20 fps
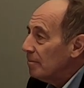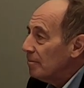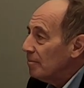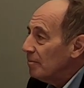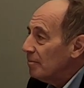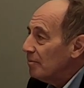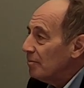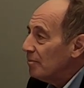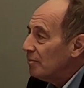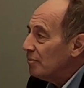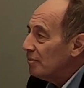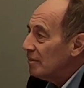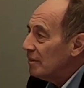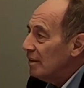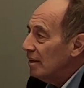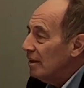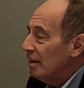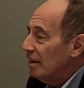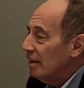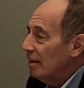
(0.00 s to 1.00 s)

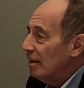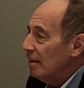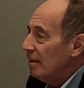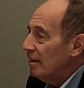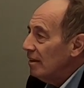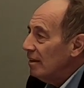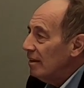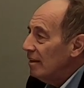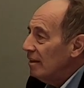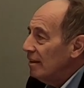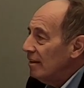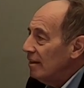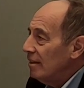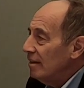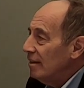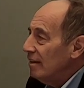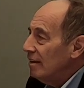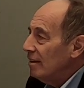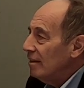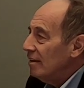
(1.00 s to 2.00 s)

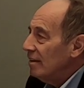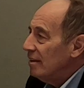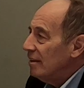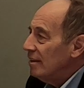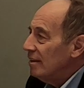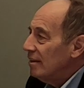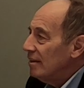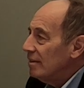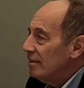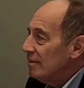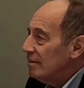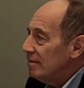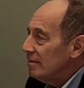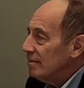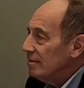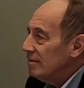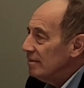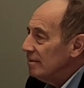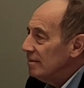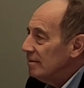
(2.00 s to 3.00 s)

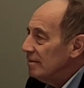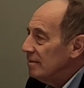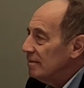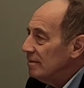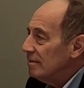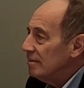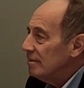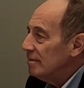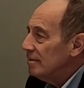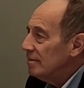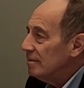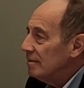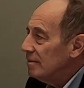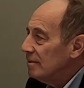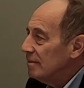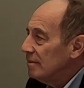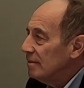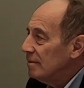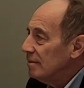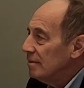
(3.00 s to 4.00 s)

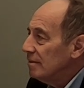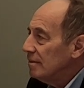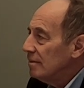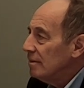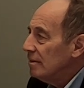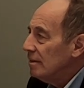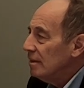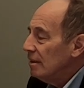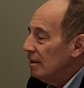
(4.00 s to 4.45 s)
No words are spoken by the person on screen.